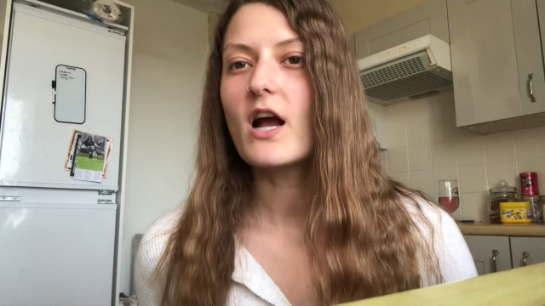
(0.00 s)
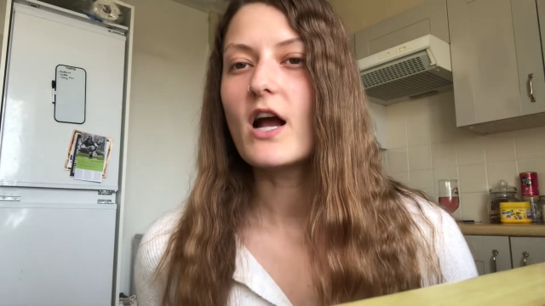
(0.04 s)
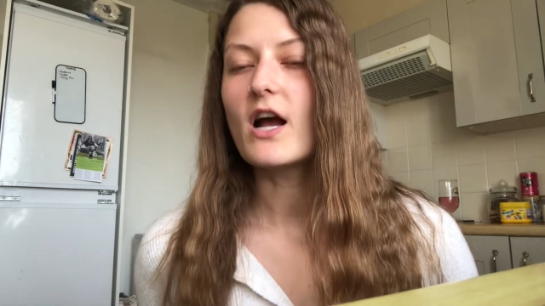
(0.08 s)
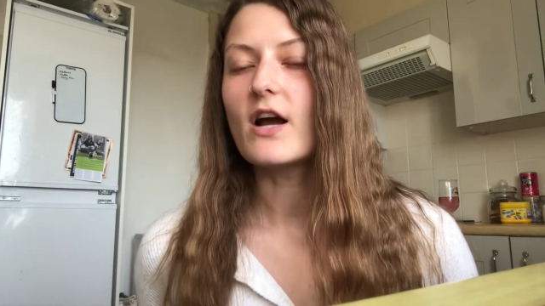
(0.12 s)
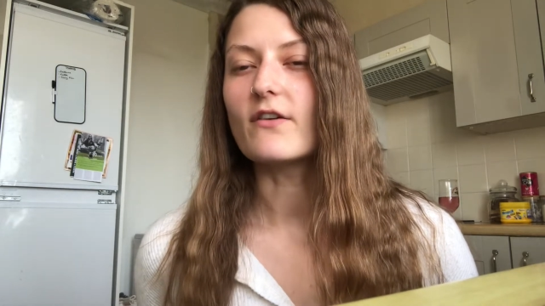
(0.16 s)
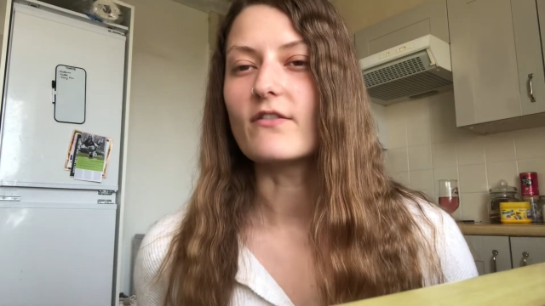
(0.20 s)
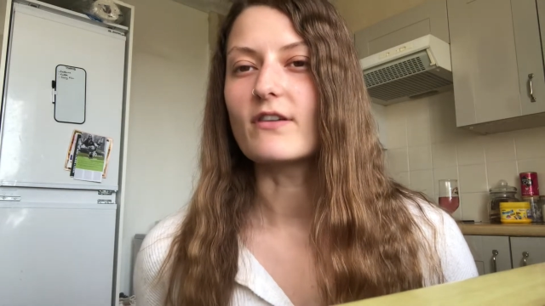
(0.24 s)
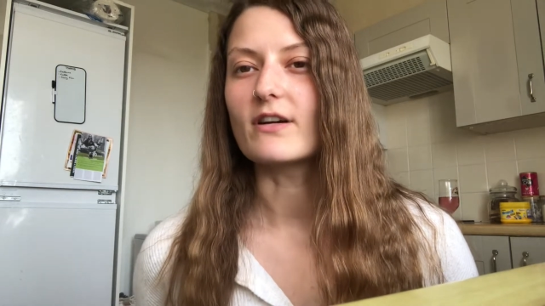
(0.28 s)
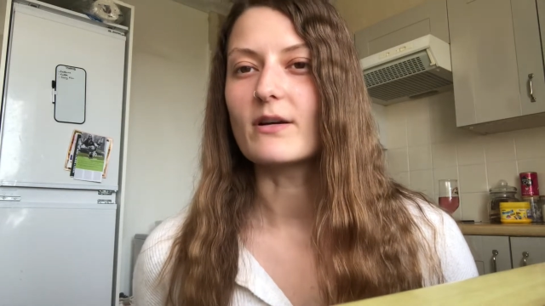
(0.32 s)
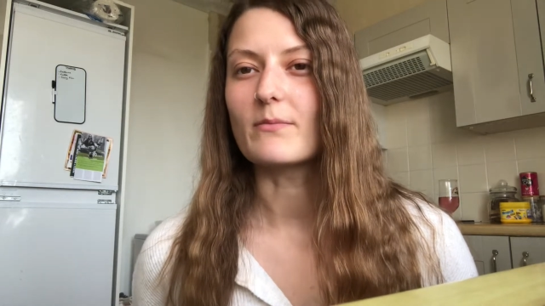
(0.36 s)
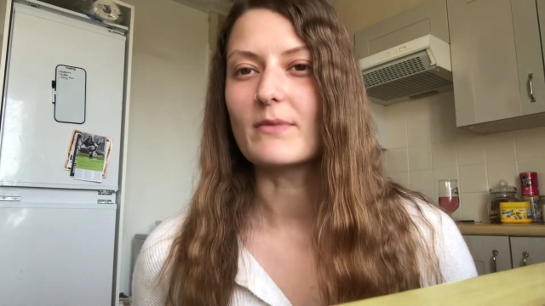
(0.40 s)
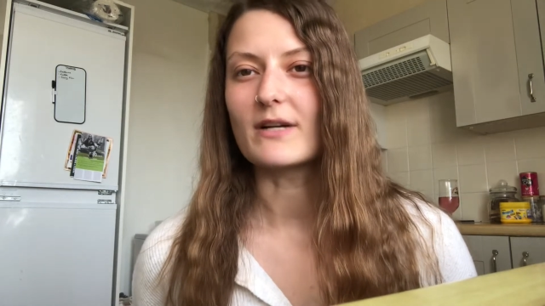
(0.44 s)

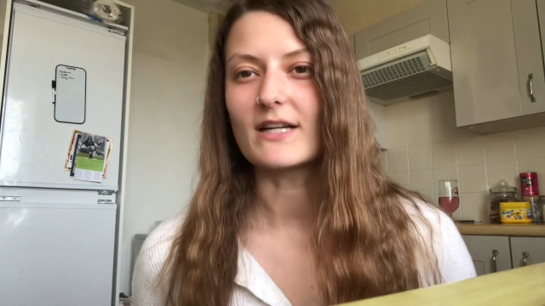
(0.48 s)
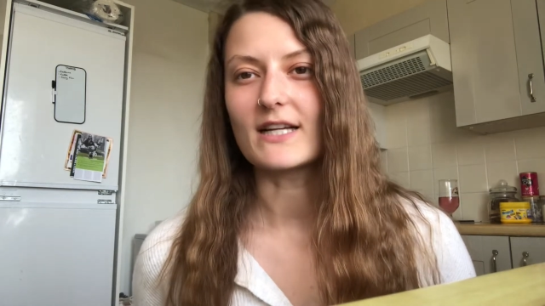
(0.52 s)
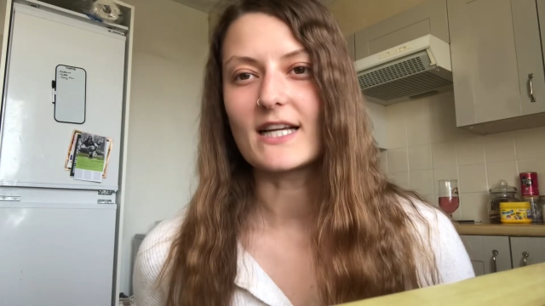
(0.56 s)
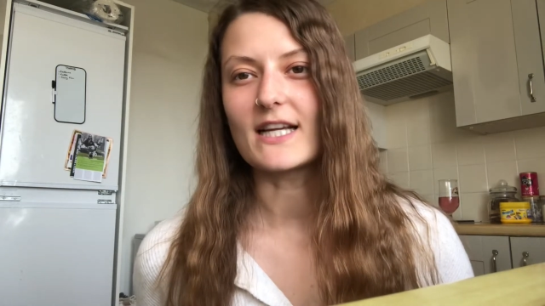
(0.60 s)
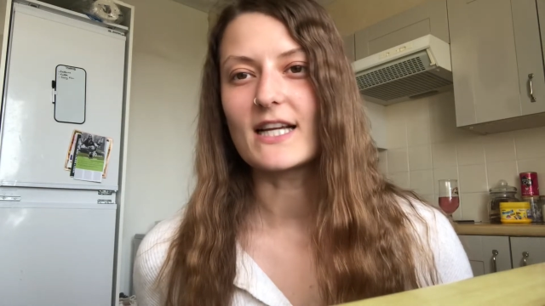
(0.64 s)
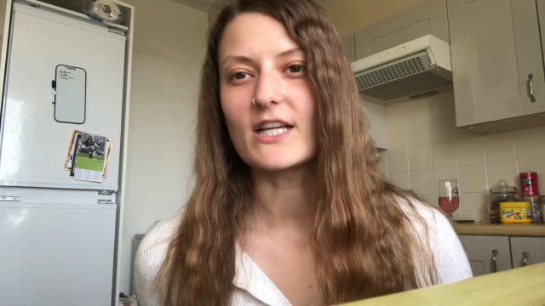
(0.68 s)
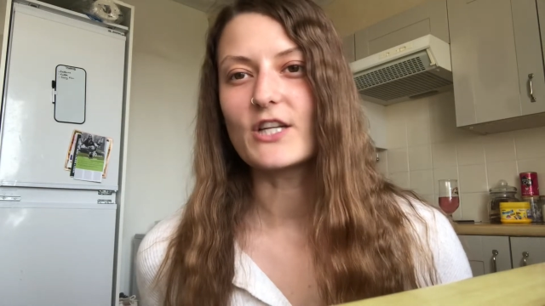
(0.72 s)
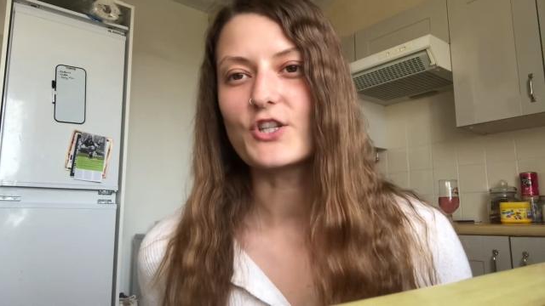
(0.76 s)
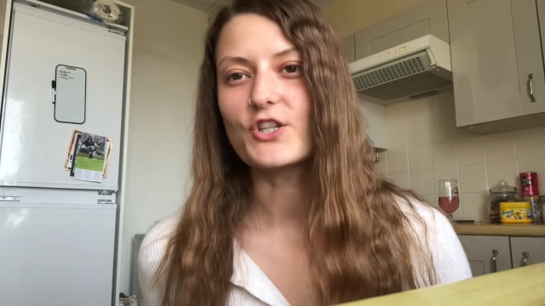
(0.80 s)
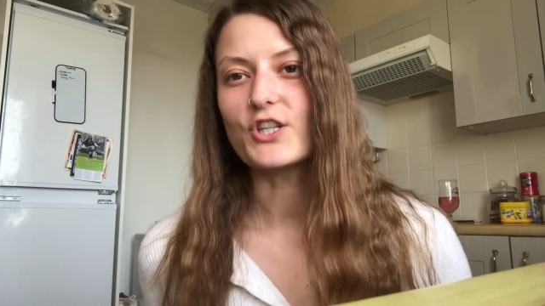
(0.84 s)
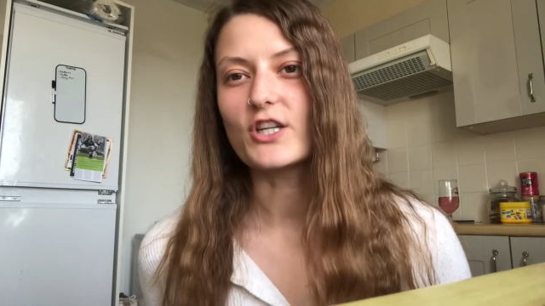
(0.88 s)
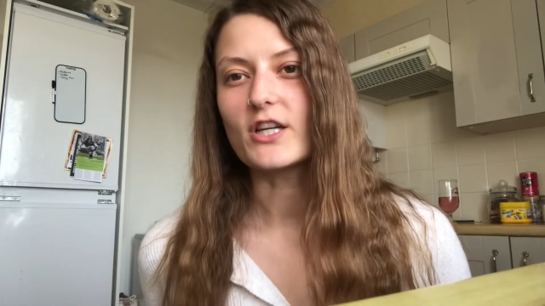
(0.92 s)
around my
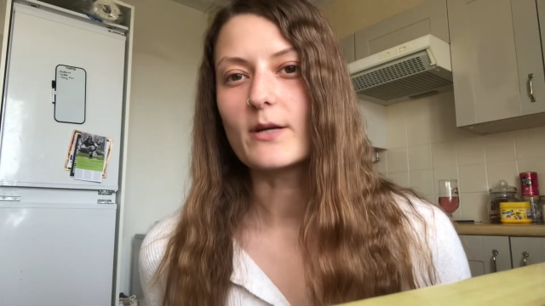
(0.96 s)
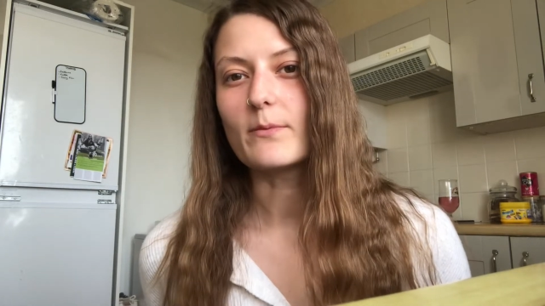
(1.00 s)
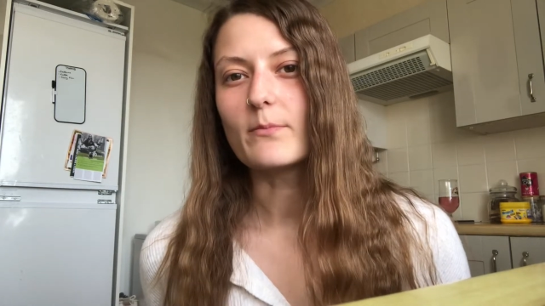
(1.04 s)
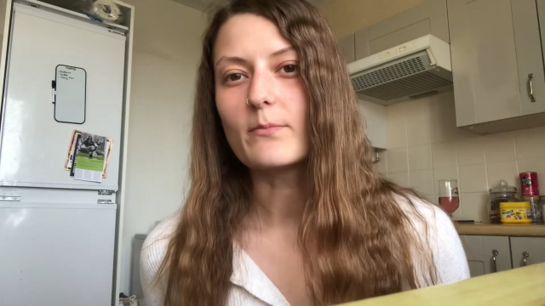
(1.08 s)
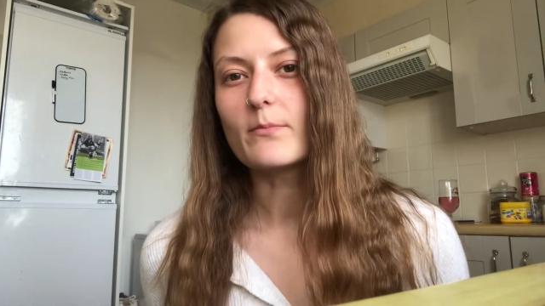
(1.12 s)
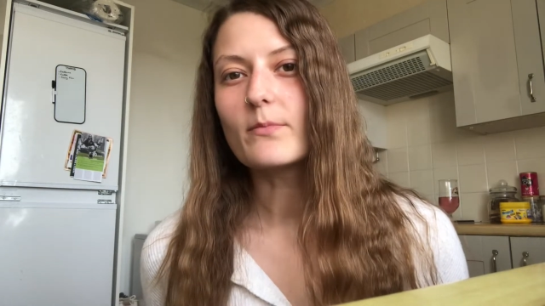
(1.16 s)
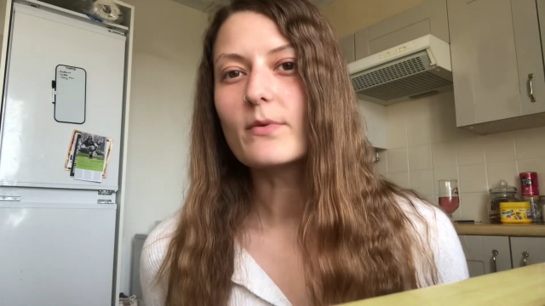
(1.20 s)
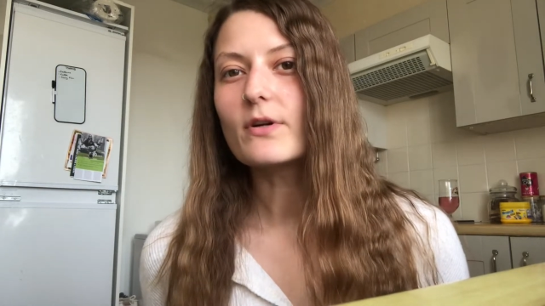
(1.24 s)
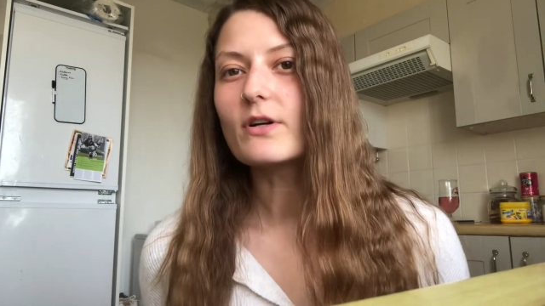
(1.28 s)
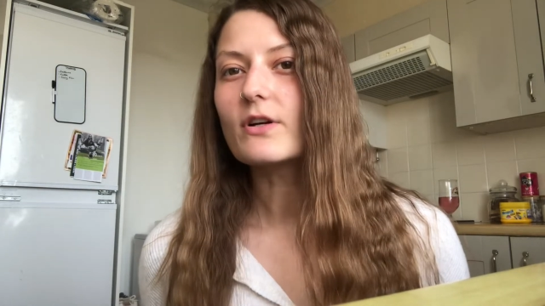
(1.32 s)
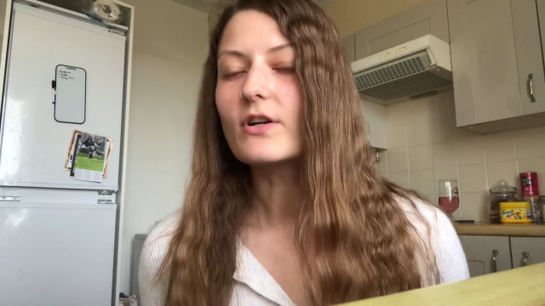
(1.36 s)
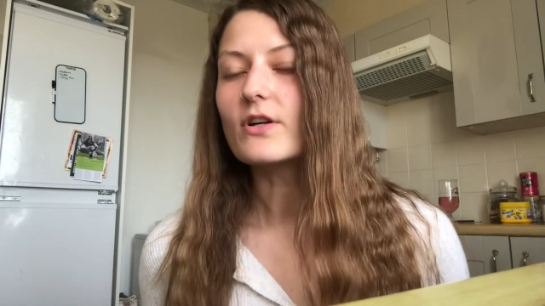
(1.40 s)

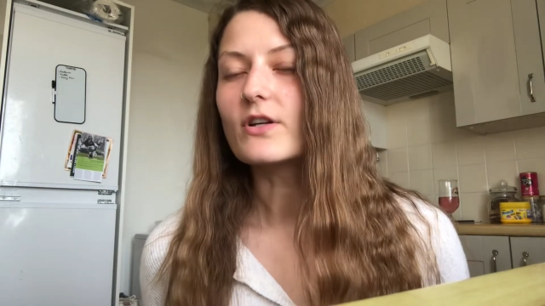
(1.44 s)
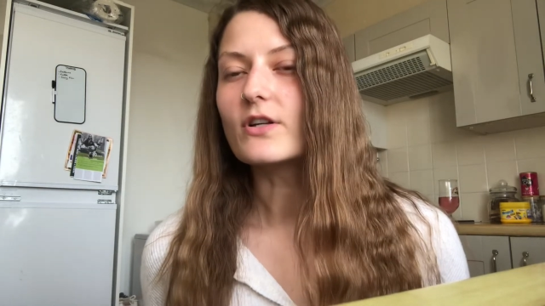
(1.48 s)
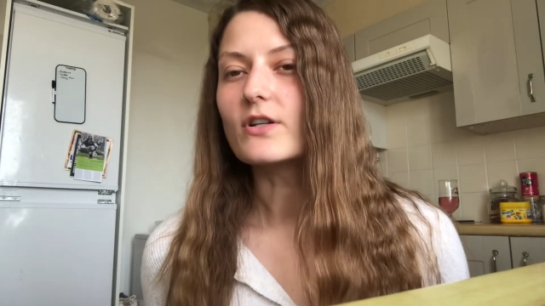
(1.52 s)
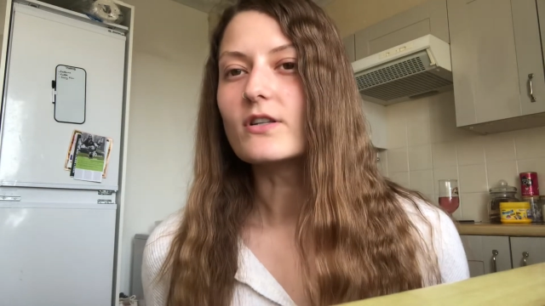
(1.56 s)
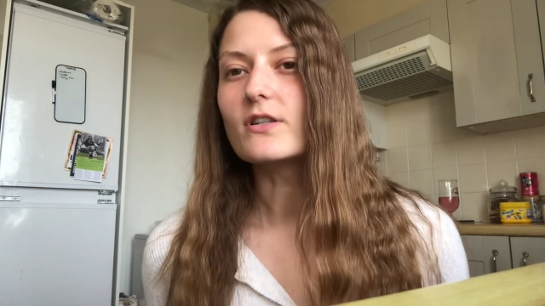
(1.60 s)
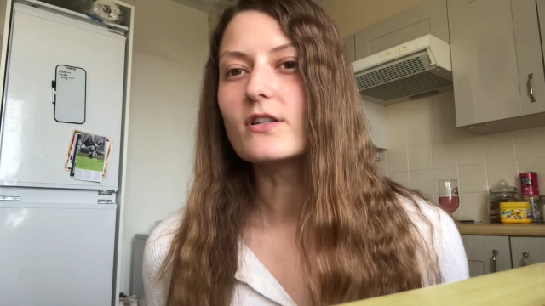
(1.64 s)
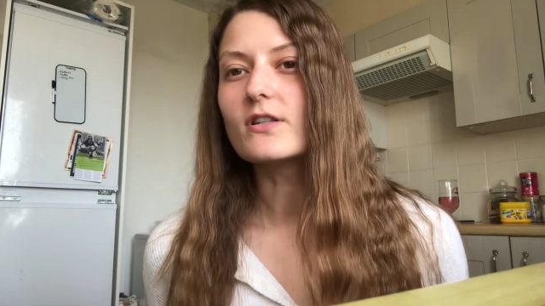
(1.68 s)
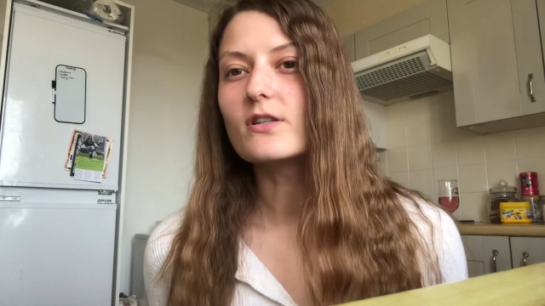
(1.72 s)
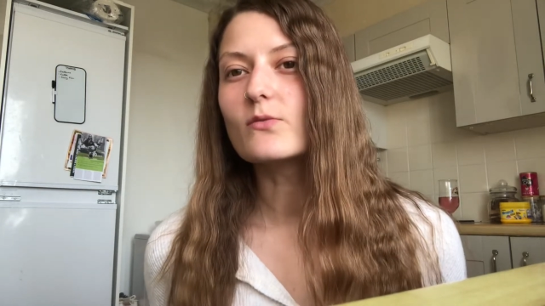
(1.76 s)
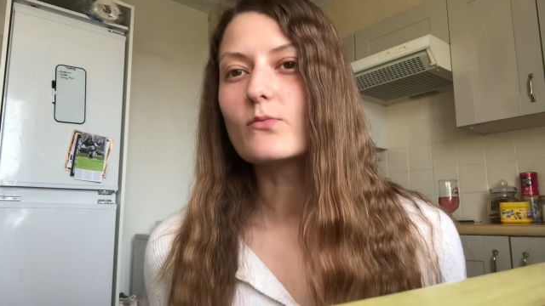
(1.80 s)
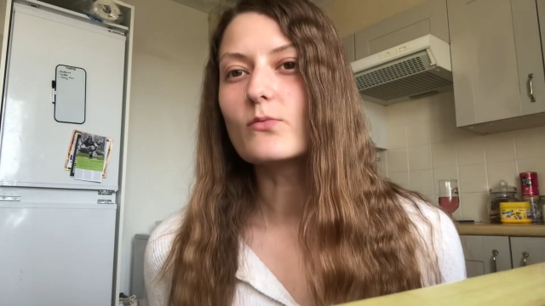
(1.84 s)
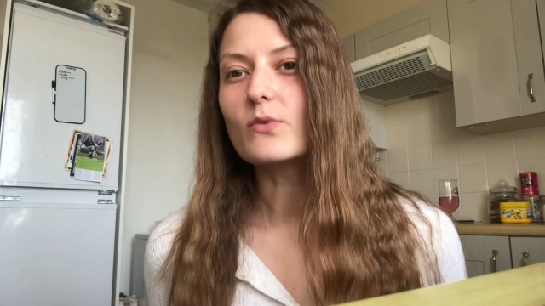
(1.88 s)
kitchen because